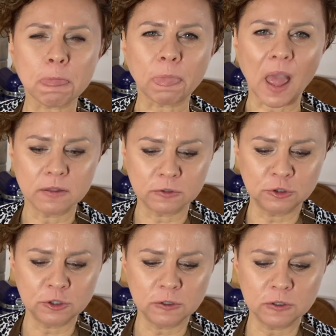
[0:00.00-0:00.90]
The
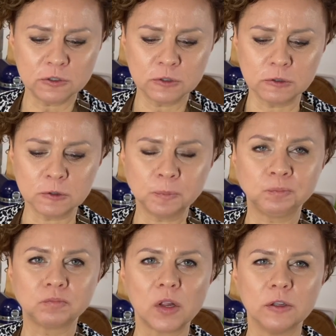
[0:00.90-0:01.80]
cheese is
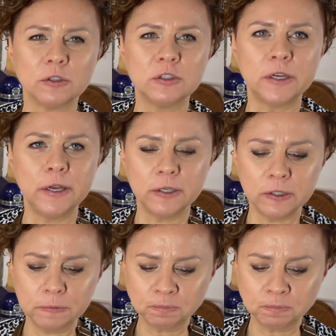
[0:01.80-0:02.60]
a little tangy,